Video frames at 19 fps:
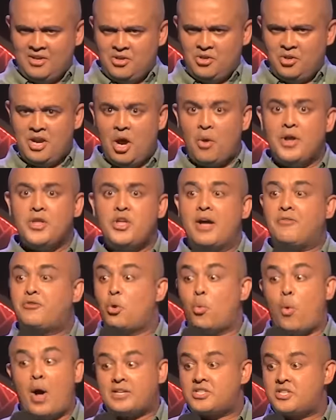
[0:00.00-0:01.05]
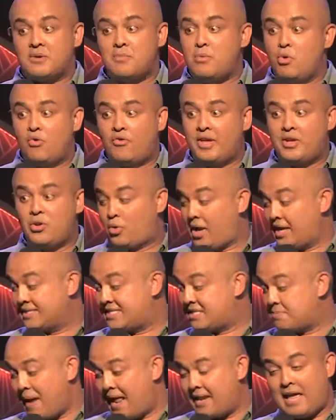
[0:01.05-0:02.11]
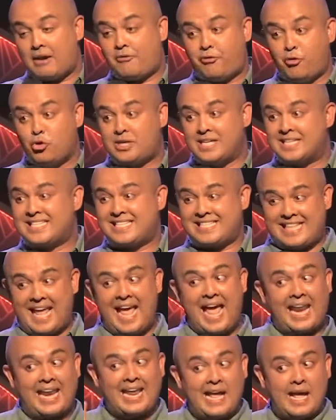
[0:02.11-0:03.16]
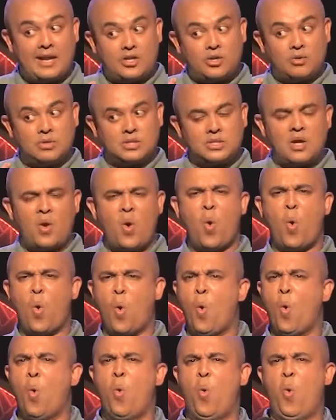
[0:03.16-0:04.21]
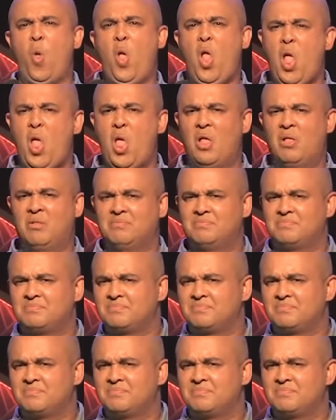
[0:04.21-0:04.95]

You know when you have to watch a movie, you can smell that foot is staring at you. Ugh. Eh.